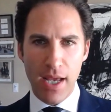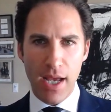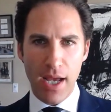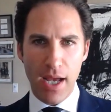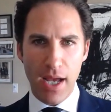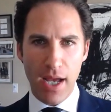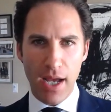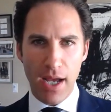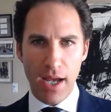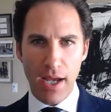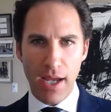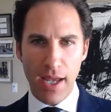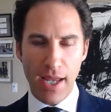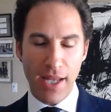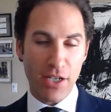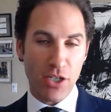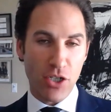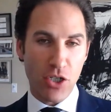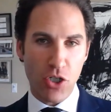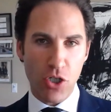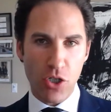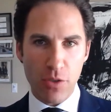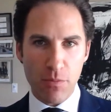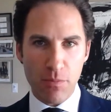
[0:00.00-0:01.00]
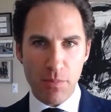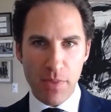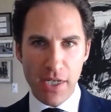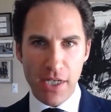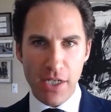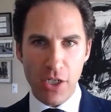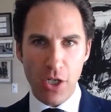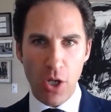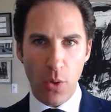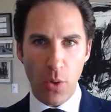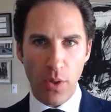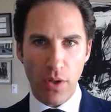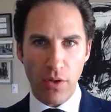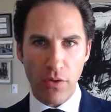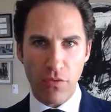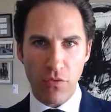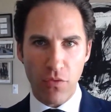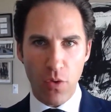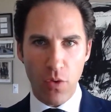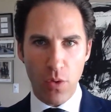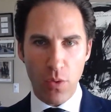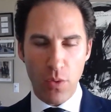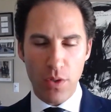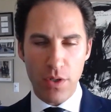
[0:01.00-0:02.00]
and should mean going
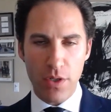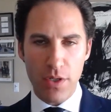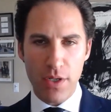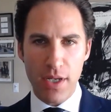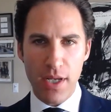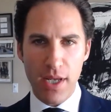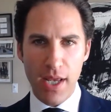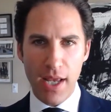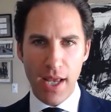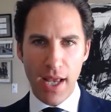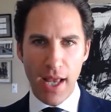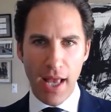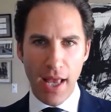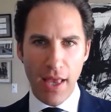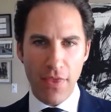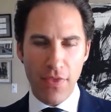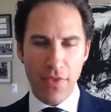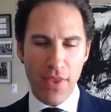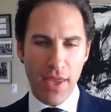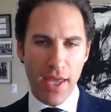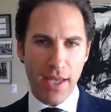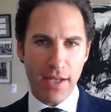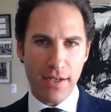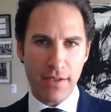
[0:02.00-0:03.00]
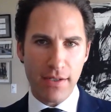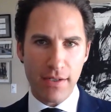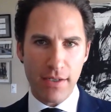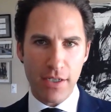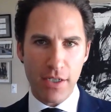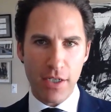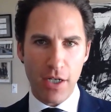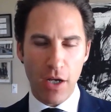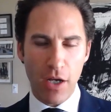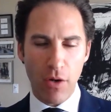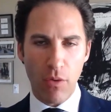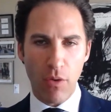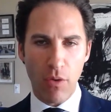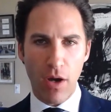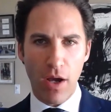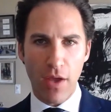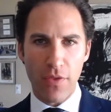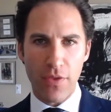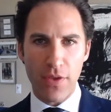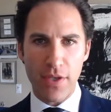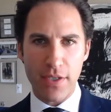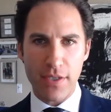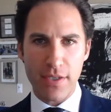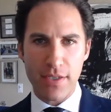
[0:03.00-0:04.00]
forward. And then,
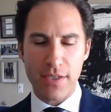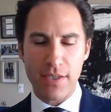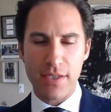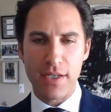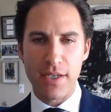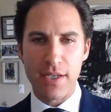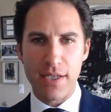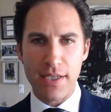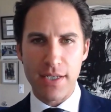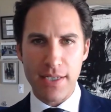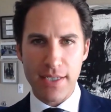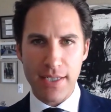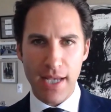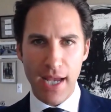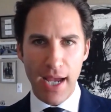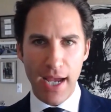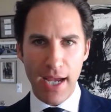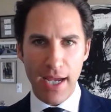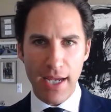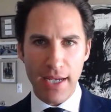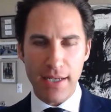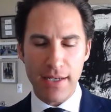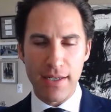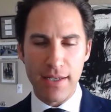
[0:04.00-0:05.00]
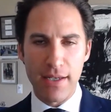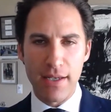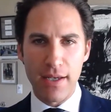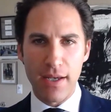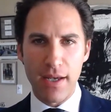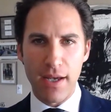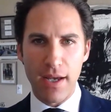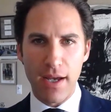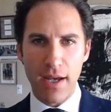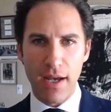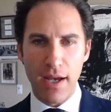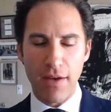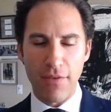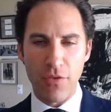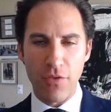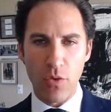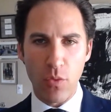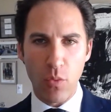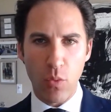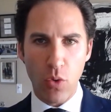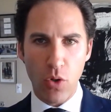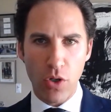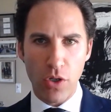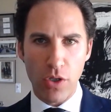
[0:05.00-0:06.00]
on this side of the
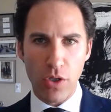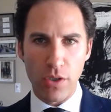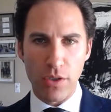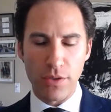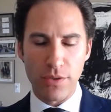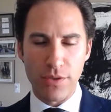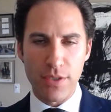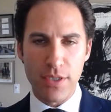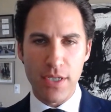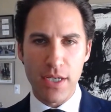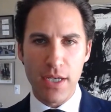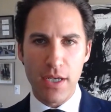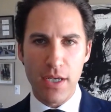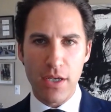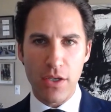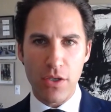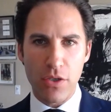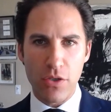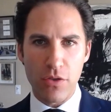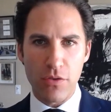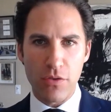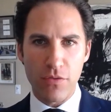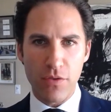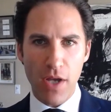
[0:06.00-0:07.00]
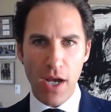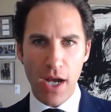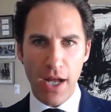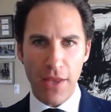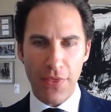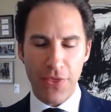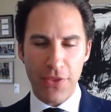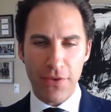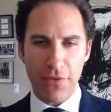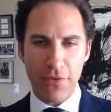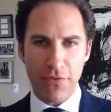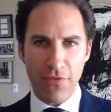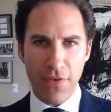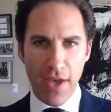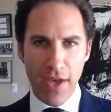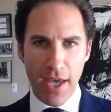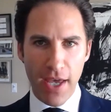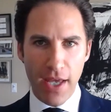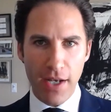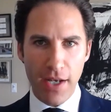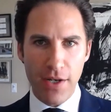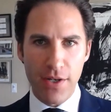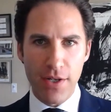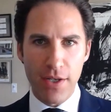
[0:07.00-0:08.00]
world, you've got the
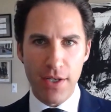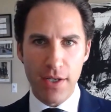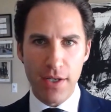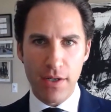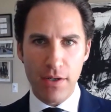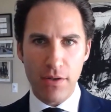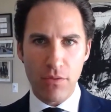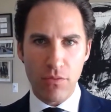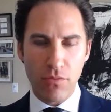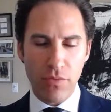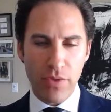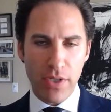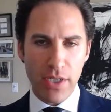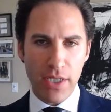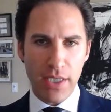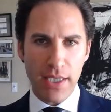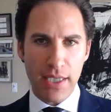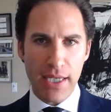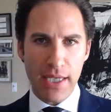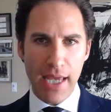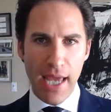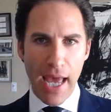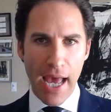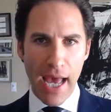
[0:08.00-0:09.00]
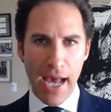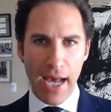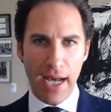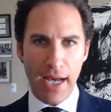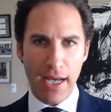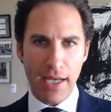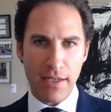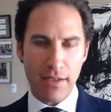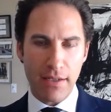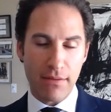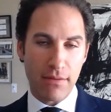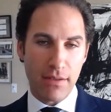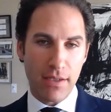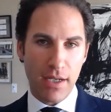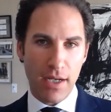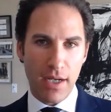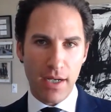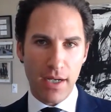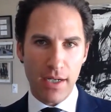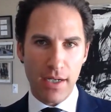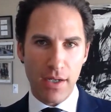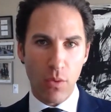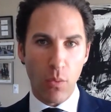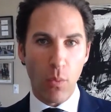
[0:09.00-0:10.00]
Fed really at
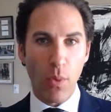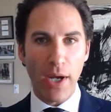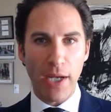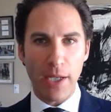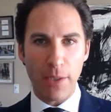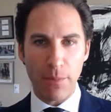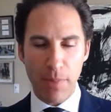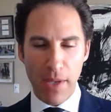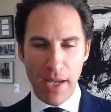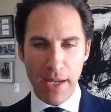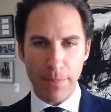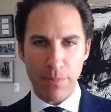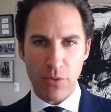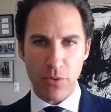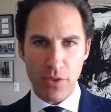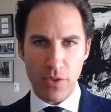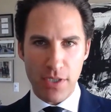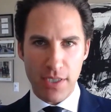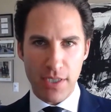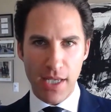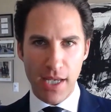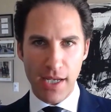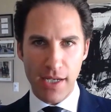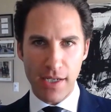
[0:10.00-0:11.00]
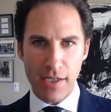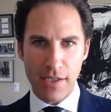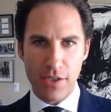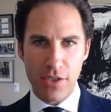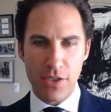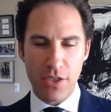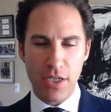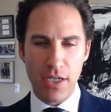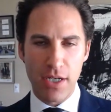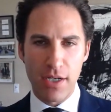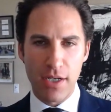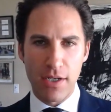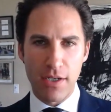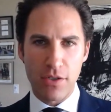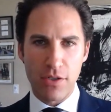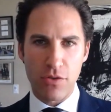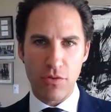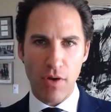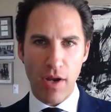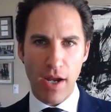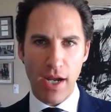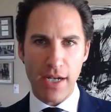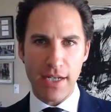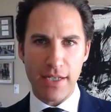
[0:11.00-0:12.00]
white paper stage,
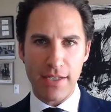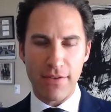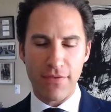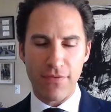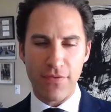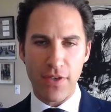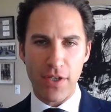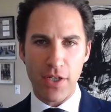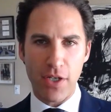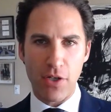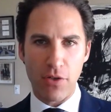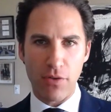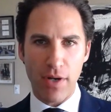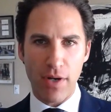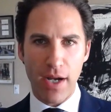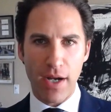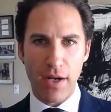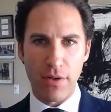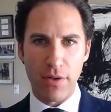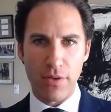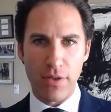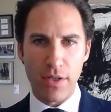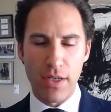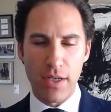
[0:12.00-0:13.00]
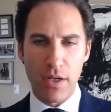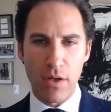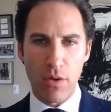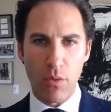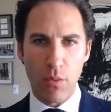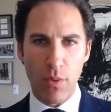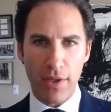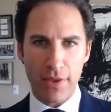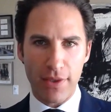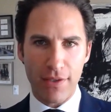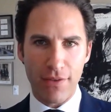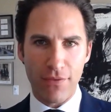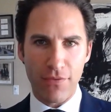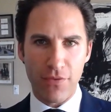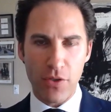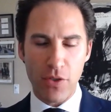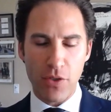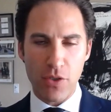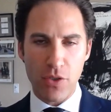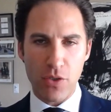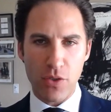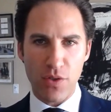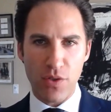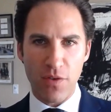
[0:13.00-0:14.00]
trying to figure out what the
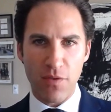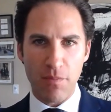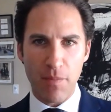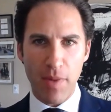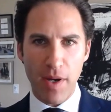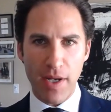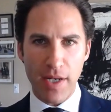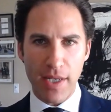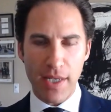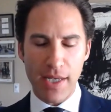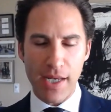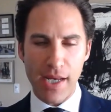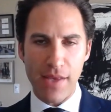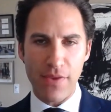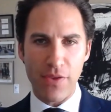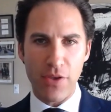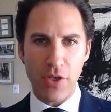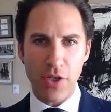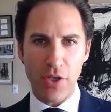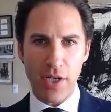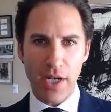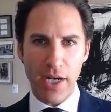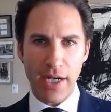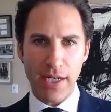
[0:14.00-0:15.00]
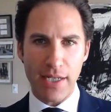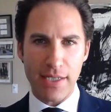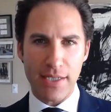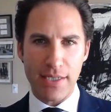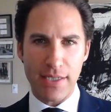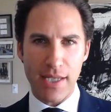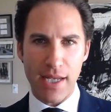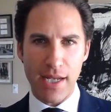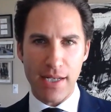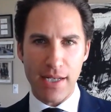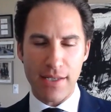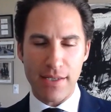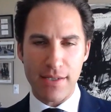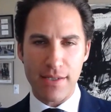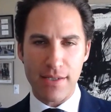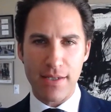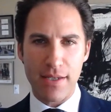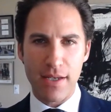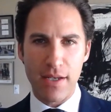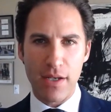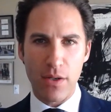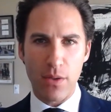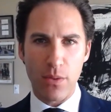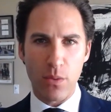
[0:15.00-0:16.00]
future of money in the United States
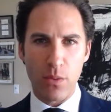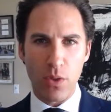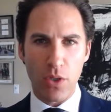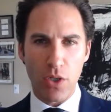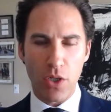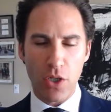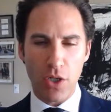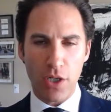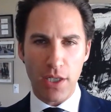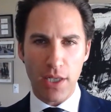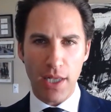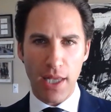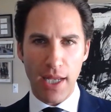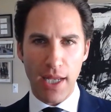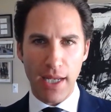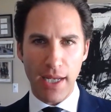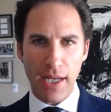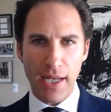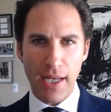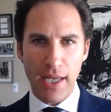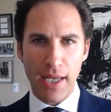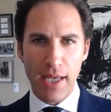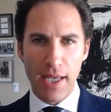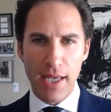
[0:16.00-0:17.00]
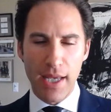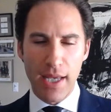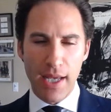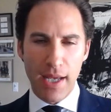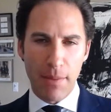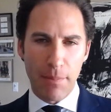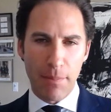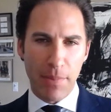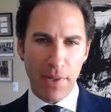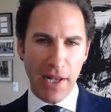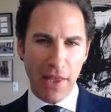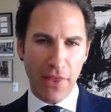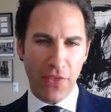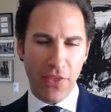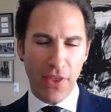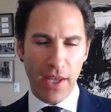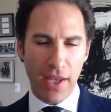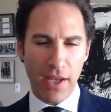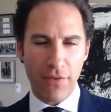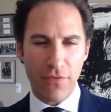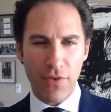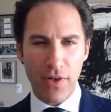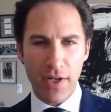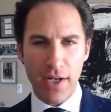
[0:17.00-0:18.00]
will look like. But I
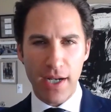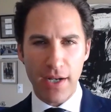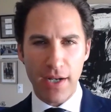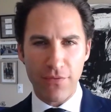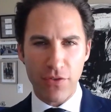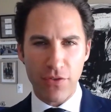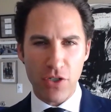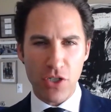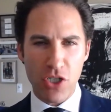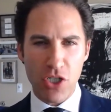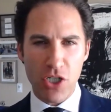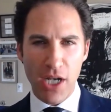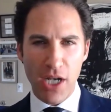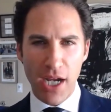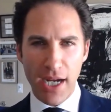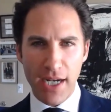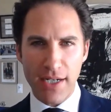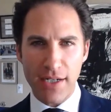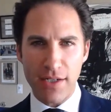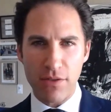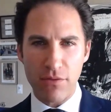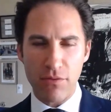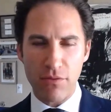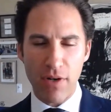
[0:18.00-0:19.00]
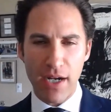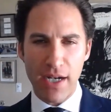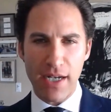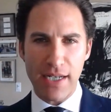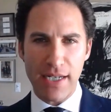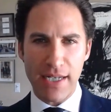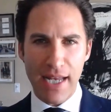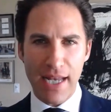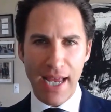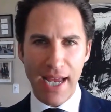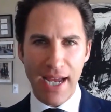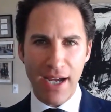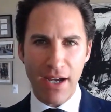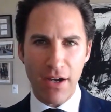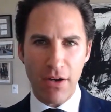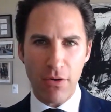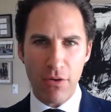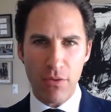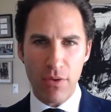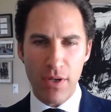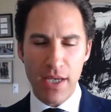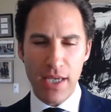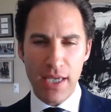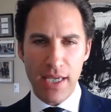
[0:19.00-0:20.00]
think for China right
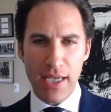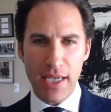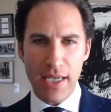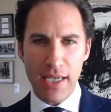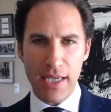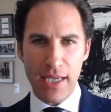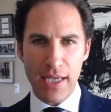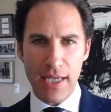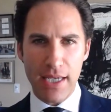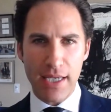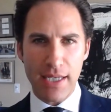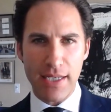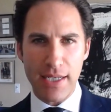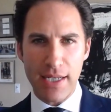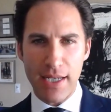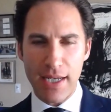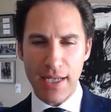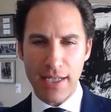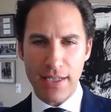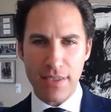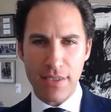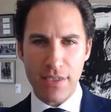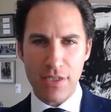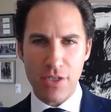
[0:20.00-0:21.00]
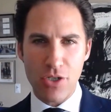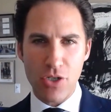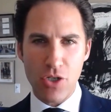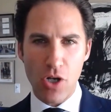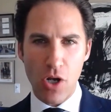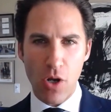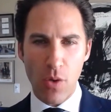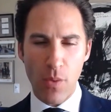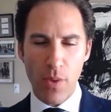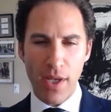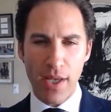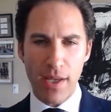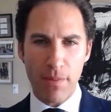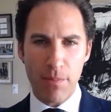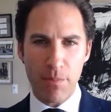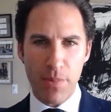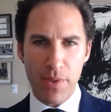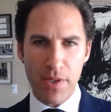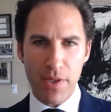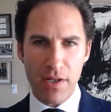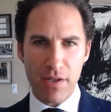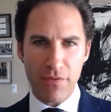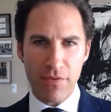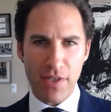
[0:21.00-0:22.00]
now, it's showing a
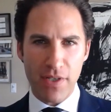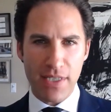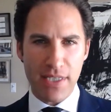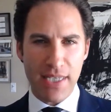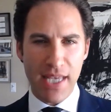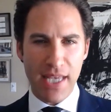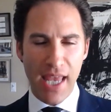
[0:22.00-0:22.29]
bit of its